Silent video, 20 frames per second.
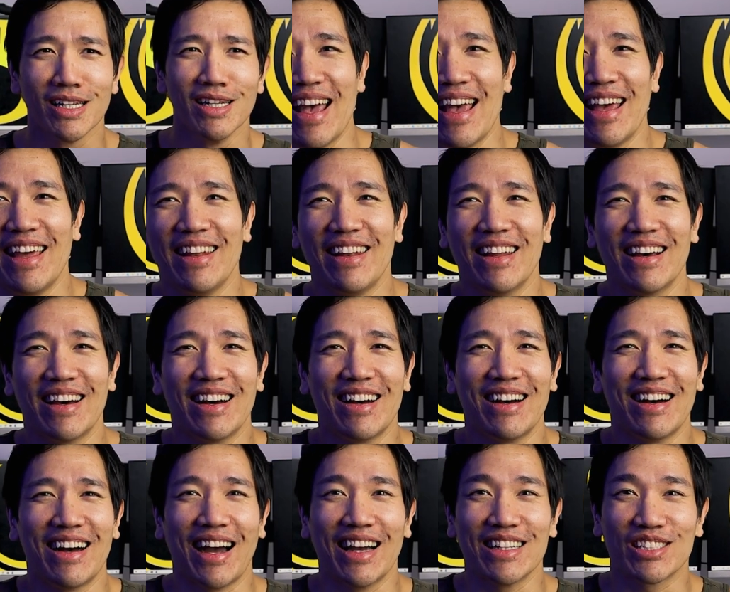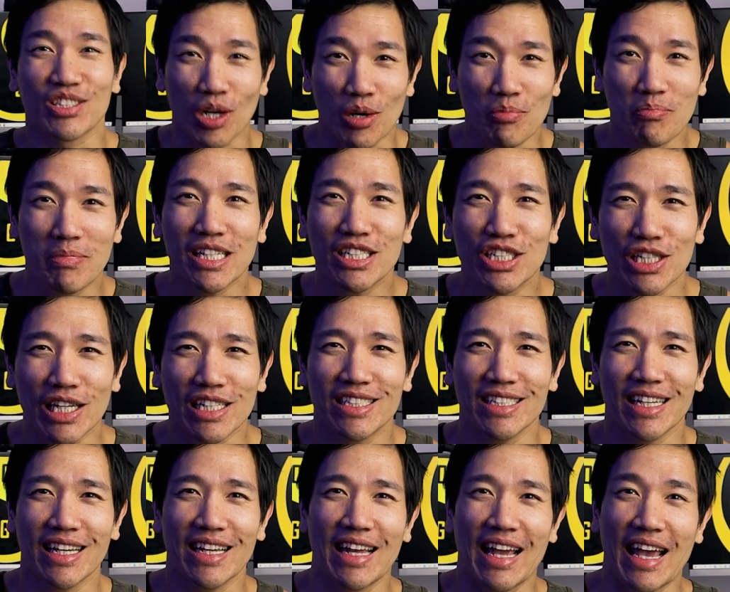And I started
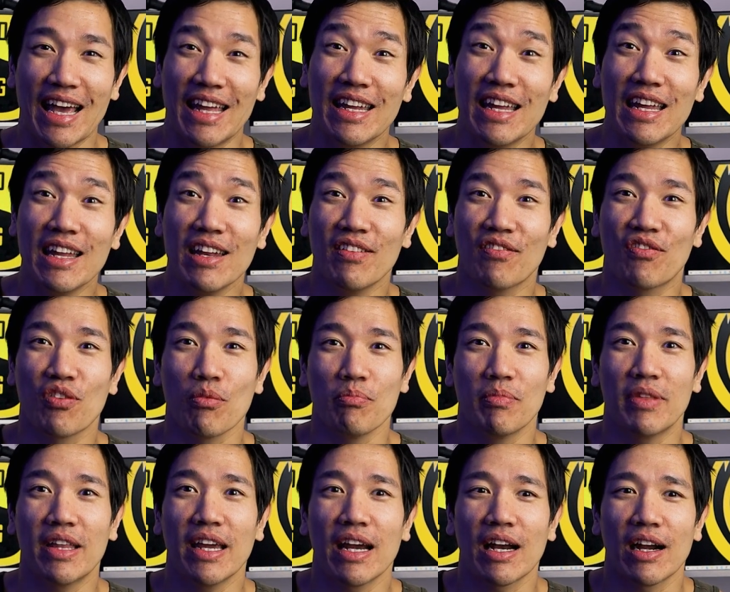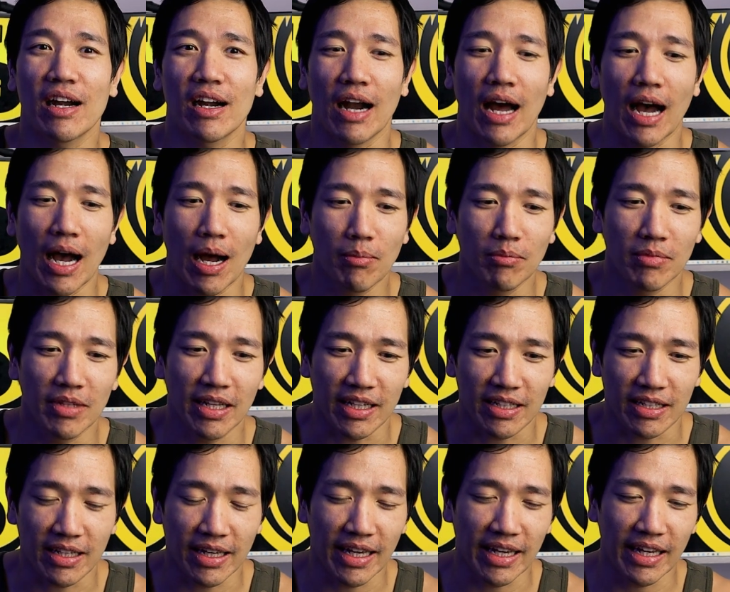BJJ, and then from there, I'm
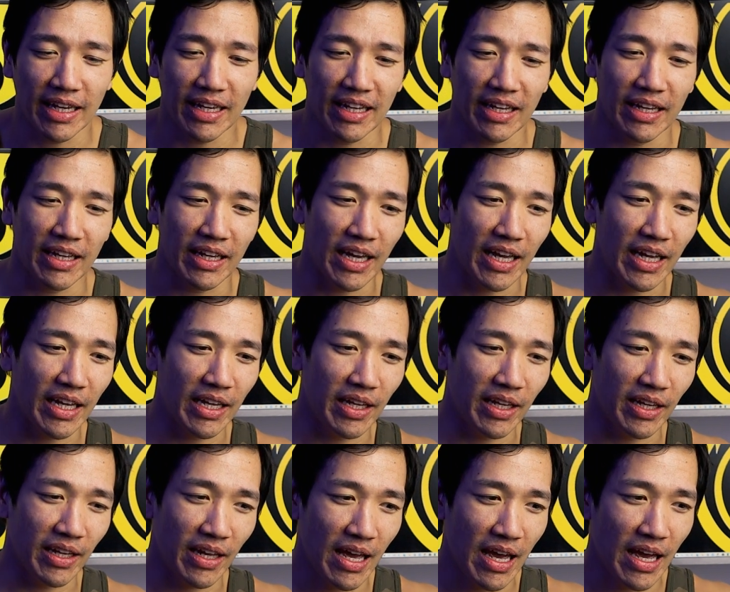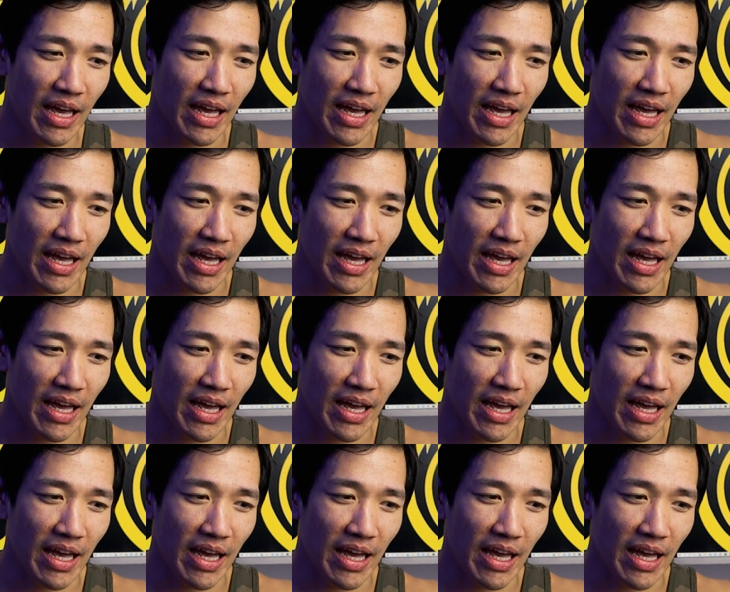like a